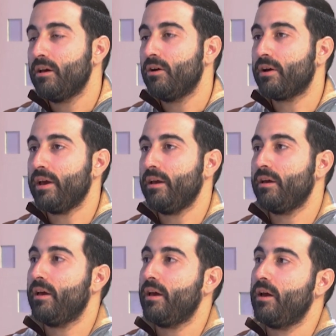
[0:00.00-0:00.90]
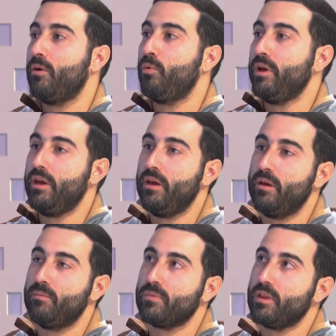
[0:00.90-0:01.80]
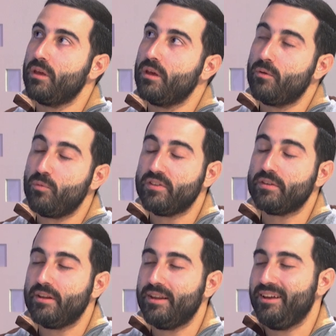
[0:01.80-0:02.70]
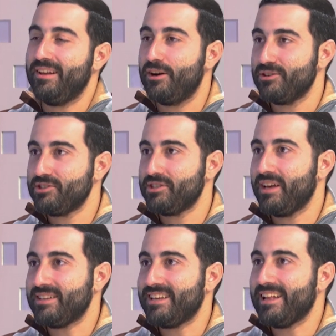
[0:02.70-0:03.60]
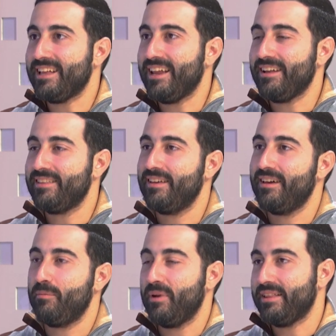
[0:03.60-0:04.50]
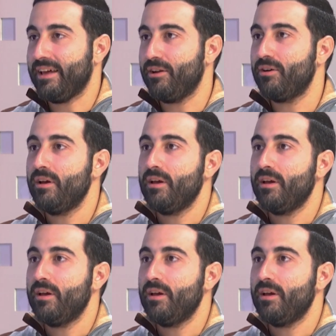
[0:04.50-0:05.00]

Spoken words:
Okay, we recently launched a satellite, Platero,